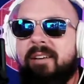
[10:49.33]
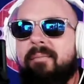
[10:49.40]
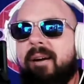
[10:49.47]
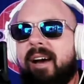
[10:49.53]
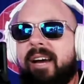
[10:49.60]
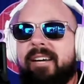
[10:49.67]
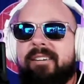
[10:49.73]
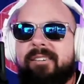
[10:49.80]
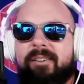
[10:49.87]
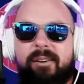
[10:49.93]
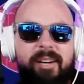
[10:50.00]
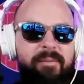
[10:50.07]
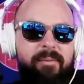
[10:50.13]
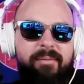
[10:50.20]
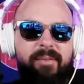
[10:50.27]
Go tell him hi.
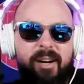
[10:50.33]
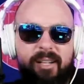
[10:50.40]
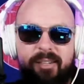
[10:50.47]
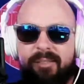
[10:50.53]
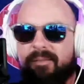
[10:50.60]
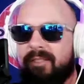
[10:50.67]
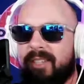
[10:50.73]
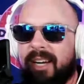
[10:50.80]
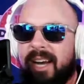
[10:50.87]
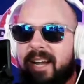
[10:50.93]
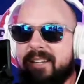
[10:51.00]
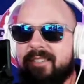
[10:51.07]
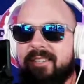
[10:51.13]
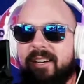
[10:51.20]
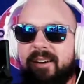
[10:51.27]
Go give him a follow.
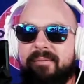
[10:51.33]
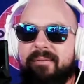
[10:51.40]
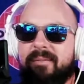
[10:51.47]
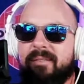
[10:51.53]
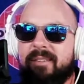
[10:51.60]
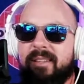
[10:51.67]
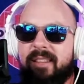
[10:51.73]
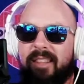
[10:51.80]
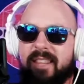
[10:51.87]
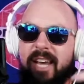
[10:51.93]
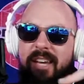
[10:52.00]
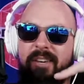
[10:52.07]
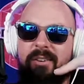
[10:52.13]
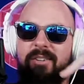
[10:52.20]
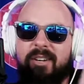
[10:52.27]
Check out his stuff.
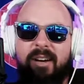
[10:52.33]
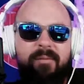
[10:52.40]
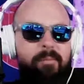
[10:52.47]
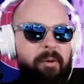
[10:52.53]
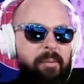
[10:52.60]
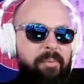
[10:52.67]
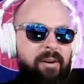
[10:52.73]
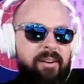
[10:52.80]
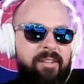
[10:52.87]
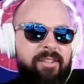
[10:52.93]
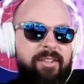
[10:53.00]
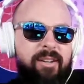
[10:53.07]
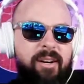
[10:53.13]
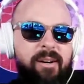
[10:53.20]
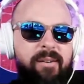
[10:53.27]
Thank you, John, for being part
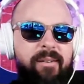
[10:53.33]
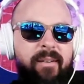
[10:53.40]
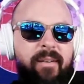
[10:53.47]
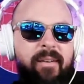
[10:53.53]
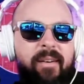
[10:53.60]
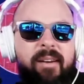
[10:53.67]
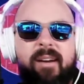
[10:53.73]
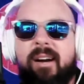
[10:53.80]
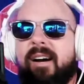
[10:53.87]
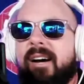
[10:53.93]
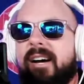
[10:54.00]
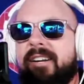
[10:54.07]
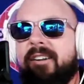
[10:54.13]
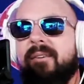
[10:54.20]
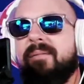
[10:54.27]
of the show.
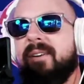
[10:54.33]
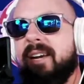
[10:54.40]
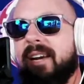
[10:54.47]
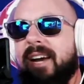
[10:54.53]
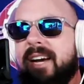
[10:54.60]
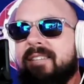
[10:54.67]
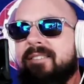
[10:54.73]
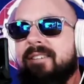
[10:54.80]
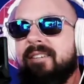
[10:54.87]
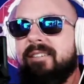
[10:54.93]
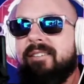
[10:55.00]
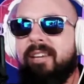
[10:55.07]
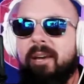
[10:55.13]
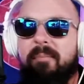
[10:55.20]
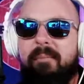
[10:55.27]
Don't forget, guys,
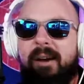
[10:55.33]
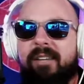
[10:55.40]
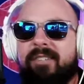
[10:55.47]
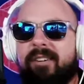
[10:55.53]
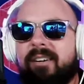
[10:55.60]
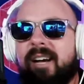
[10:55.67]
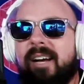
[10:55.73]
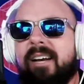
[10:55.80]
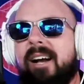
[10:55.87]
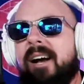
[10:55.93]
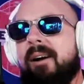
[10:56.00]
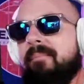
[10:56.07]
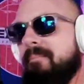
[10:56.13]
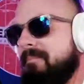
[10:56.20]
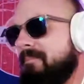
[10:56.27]

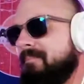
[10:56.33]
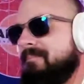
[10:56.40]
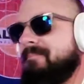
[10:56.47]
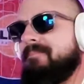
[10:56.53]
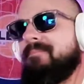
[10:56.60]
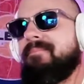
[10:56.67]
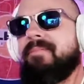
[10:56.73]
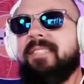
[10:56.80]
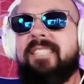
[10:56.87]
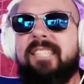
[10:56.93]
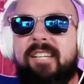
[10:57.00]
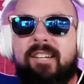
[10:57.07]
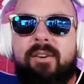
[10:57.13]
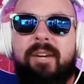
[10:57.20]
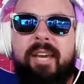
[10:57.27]
tintbuster.com.
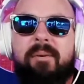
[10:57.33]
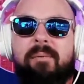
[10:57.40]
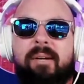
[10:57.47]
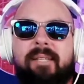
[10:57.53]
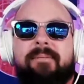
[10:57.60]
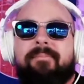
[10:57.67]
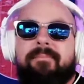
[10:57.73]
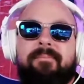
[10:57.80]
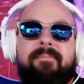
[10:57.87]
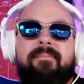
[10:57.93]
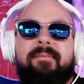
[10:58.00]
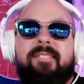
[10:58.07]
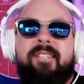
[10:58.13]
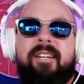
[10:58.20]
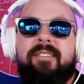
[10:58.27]
Go get one.
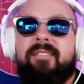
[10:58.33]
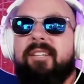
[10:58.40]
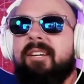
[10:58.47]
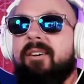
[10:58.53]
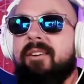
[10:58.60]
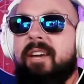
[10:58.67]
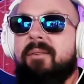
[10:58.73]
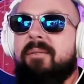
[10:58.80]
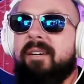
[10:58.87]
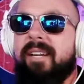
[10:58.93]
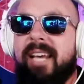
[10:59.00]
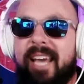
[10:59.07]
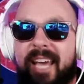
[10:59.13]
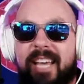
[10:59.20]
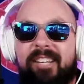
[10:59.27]
Seriously, go get
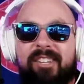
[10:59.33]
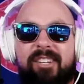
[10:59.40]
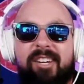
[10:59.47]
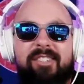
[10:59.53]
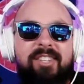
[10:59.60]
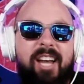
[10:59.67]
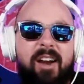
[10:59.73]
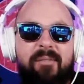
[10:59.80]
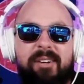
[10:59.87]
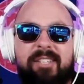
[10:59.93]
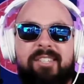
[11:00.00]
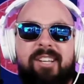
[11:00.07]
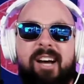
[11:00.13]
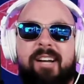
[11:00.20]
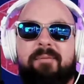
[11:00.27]
one. He just got
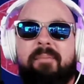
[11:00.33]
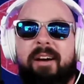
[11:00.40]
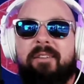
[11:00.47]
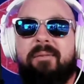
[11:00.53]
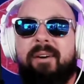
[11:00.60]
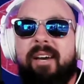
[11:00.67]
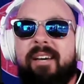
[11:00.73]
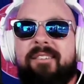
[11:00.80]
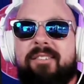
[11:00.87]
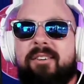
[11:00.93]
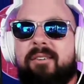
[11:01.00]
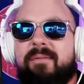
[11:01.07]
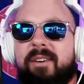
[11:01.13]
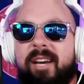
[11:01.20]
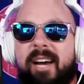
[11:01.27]
restocked, by the way.
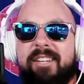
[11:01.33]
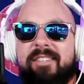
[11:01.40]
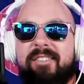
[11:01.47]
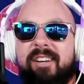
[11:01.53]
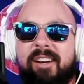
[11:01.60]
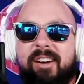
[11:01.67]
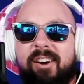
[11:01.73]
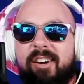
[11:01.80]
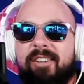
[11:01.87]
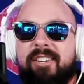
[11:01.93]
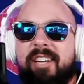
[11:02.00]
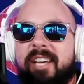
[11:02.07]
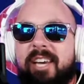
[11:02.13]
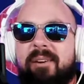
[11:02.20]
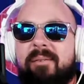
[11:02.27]
if you guys
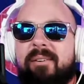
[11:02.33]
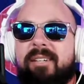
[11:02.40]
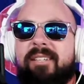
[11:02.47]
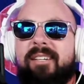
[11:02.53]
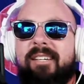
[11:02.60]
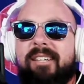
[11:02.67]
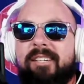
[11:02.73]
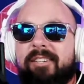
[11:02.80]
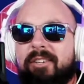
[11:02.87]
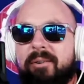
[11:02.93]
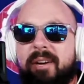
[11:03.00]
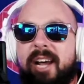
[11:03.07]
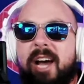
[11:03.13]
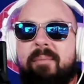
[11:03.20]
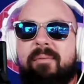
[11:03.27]
are looking to get one,
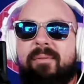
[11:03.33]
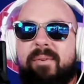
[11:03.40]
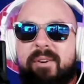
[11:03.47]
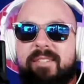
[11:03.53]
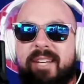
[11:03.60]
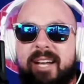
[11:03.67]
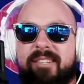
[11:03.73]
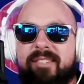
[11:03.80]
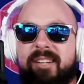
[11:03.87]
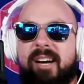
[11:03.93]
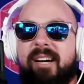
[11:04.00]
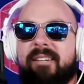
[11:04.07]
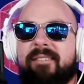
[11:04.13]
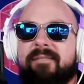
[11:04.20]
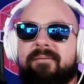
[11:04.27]
do it now before he's out of
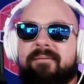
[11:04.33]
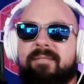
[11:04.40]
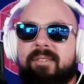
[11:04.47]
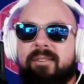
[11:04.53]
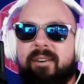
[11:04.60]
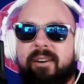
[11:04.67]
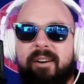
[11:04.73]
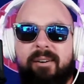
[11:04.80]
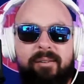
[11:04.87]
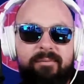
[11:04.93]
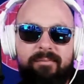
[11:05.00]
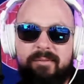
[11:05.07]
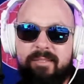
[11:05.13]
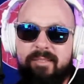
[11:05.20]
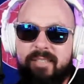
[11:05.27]
stock. So
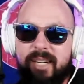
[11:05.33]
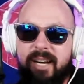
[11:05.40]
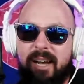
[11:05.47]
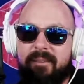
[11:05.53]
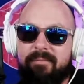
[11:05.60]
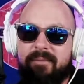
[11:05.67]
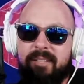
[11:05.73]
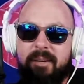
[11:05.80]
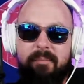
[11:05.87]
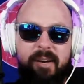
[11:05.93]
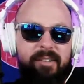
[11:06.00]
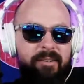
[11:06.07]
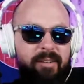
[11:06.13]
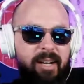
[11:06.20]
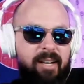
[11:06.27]
go. Check it out.
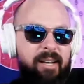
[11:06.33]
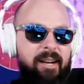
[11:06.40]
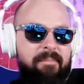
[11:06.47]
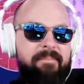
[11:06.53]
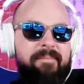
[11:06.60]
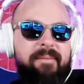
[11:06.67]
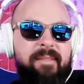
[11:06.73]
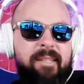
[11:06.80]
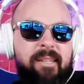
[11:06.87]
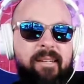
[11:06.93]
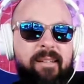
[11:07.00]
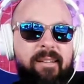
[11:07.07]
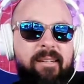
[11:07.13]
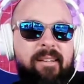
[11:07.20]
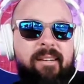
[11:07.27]
tintbuster.com.
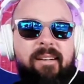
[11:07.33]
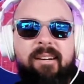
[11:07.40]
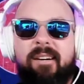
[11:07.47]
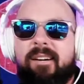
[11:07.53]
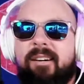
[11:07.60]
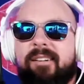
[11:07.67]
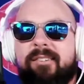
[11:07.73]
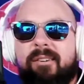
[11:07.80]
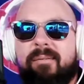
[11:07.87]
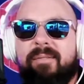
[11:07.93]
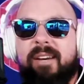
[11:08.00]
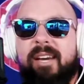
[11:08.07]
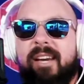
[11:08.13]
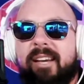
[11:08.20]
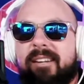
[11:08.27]

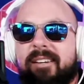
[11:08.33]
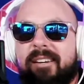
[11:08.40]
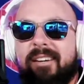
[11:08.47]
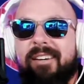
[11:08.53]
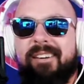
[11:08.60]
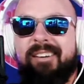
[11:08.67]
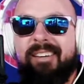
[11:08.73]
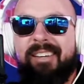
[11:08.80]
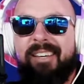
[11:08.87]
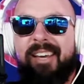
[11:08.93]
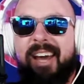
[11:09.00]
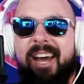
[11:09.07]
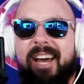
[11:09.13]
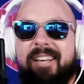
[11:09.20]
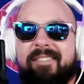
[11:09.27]
Don't forget,
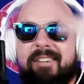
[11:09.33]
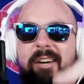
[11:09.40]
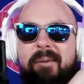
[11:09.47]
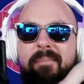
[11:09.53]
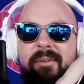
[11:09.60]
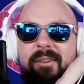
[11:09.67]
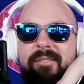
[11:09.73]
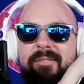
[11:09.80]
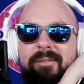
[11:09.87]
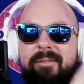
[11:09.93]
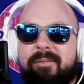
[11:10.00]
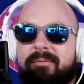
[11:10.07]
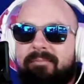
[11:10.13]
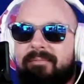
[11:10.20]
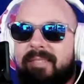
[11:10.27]
Gasco Pro
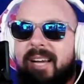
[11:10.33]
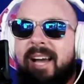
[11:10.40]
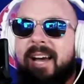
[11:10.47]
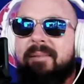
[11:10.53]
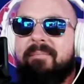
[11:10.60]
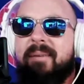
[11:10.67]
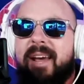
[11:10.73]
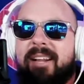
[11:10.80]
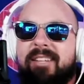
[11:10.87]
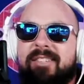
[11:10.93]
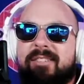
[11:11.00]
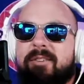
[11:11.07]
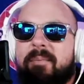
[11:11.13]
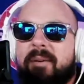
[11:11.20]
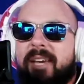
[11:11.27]
Tools. God,
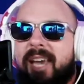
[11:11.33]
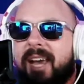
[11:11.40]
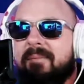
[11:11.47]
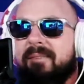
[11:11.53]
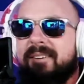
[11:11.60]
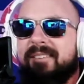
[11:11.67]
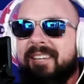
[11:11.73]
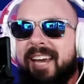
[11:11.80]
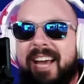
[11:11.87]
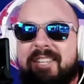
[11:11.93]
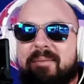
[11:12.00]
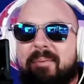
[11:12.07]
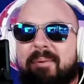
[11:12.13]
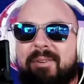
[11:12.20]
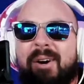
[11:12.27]
man, this stupid camera.
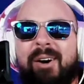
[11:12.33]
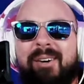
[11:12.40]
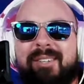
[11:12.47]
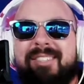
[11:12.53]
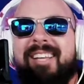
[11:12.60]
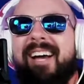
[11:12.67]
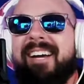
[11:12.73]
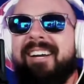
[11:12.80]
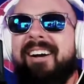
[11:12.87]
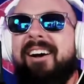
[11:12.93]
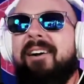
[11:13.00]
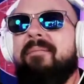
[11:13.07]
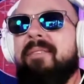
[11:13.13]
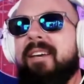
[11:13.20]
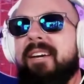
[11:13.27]

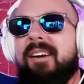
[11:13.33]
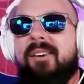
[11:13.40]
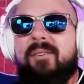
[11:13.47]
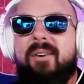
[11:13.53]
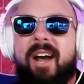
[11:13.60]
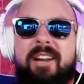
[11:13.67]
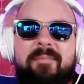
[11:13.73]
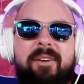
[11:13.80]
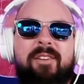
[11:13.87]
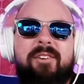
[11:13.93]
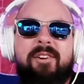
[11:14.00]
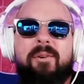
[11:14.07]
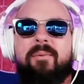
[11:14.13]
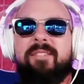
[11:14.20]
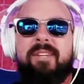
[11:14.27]
GascoProTools.com. Roddy
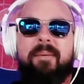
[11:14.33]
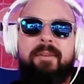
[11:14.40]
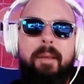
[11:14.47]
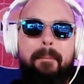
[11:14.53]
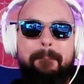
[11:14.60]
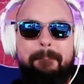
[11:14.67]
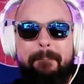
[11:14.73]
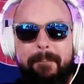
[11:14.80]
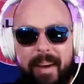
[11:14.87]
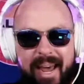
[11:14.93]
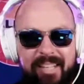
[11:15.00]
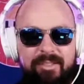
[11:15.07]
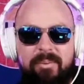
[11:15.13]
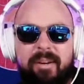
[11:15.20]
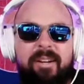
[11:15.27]
McClure with some of the
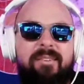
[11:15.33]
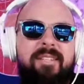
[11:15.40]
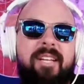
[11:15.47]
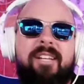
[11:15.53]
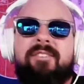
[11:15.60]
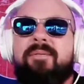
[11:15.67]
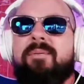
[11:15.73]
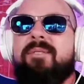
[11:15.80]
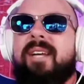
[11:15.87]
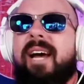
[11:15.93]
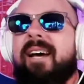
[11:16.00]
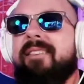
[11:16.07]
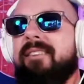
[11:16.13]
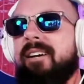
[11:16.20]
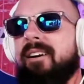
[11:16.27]
best window tinting
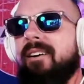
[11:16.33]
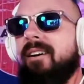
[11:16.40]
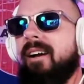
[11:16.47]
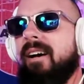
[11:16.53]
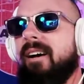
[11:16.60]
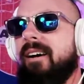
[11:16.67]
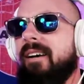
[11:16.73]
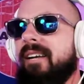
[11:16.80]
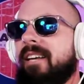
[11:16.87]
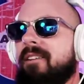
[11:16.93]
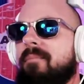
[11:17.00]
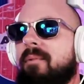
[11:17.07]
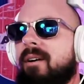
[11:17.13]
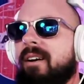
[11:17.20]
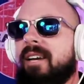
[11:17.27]
tools out there
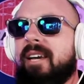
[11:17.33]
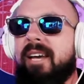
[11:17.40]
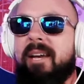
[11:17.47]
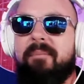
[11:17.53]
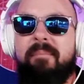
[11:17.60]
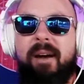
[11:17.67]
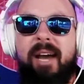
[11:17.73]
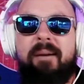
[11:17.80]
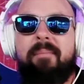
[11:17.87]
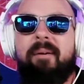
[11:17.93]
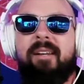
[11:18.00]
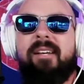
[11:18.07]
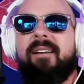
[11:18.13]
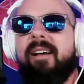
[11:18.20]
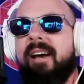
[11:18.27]
in the market, in my
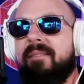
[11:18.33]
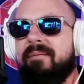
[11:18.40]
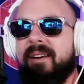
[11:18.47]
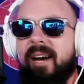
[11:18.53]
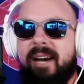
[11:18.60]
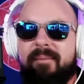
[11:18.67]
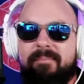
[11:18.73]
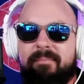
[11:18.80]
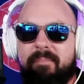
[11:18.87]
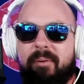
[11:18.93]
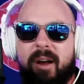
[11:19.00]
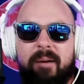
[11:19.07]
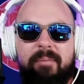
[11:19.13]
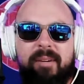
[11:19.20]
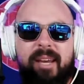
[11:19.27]
opinion. I've got
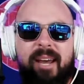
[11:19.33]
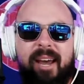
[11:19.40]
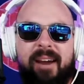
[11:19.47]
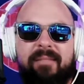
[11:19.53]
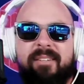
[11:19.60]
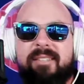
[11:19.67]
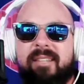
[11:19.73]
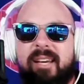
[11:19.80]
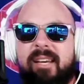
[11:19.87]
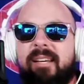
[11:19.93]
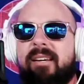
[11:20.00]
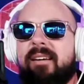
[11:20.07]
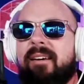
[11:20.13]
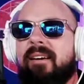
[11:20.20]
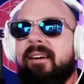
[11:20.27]
probably
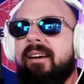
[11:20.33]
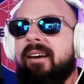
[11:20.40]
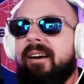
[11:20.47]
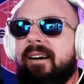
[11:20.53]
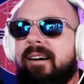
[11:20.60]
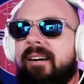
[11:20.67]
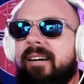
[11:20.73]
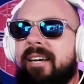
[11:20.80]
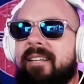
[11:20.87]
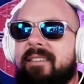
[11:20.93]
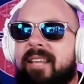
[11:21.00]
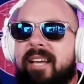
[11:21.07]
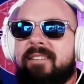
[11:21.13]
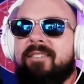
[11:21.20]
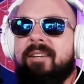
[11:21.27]
everything
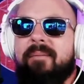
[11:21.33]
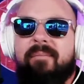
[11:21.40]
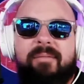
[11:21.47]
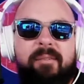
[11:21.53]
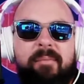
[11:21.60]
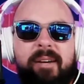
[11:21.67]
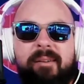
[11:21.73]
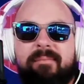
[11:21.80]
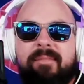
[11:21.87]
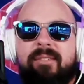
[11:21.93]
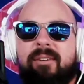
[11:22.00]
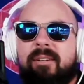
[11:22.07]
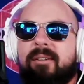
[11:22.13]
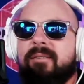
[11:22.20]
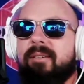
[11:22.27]
and then some from
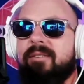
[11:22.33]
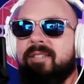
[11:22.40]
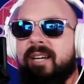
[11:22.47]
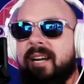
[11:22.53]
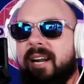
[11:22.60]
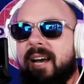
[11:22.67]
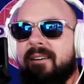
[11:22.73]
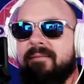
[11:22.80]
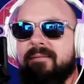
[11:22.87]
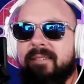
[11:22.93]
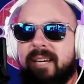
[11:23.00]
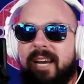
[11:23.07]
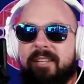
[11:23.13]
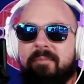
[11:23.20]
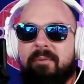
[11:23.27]
him. So go check it out.
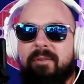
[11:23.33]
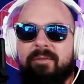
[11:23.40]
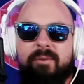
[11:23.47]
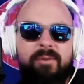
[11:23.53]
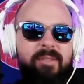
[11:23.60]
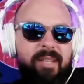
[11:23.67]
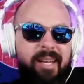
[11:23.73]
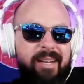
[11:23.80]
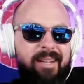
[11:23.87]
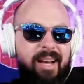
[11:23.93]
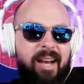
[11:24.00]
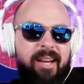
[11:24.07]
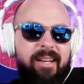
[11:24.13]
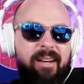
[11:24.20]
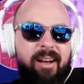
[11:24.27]

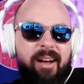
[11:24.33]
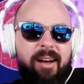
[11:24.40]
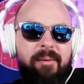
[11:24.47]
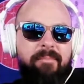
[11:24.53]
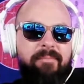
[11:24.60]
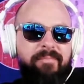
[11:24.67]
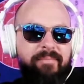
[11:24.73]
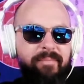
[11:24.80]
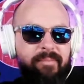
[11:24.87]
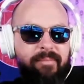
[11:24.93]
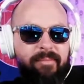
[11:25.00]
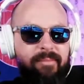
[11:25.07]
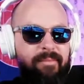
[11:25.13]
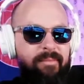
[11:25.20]
GascoProTools.com.